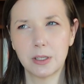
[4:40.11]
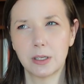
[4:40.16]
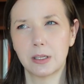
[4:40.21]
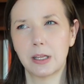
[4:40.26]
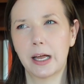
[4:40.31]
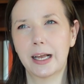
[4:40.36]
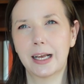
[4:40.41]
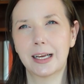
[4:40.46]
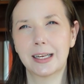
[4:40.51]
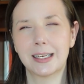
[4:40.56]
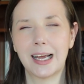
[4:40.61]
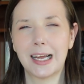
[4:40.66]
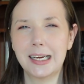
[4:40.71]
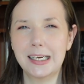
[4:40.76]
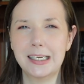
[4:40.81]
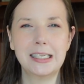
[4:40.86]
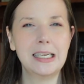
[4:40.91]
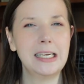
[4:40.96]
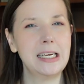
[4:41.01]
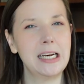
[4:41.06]
the like
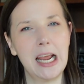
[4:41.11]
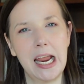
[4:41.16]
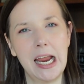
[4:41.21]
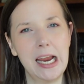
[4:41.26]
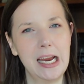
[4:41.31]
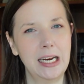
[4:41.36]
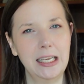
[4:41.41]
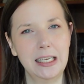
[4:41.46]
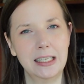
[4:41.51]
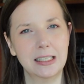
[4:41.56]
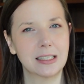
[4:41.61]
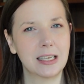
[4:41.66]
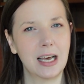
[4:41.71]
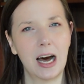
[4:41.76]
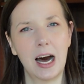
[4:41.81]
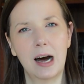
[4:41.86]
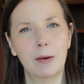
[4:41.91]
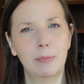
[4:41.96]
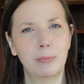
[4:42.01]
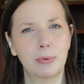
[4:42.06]
1980s
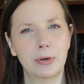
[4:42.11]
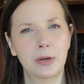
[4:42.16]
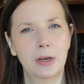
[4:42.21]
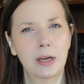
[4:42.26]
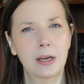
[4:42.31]
cop